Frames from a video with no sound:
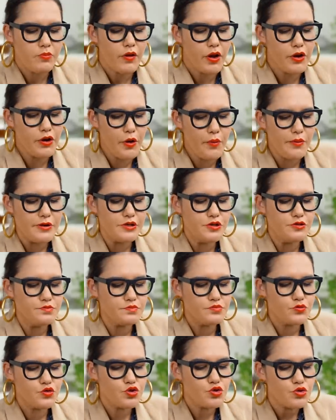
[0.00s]
You know, when
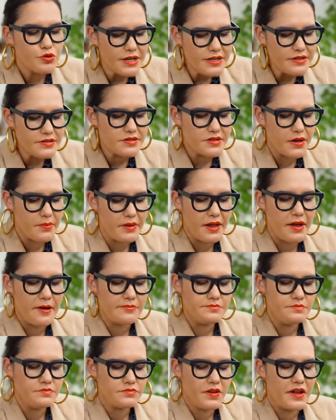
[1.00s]
you treat
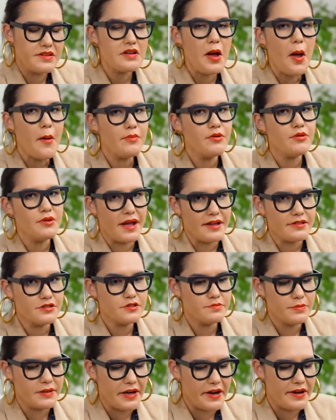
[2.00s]
something as humble as
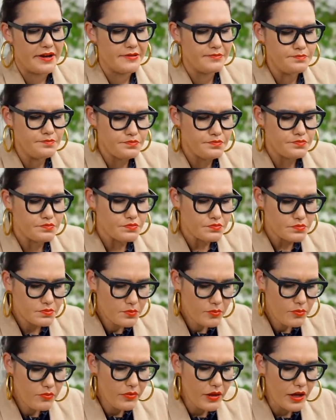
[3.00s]
spaghetti
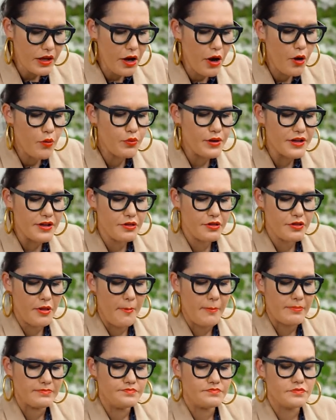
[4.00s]
with
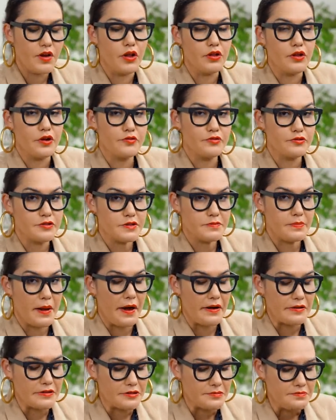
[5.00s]
a lot of
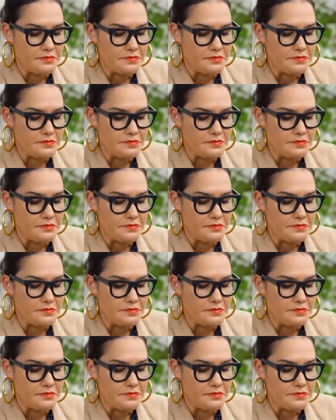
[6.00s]
respect.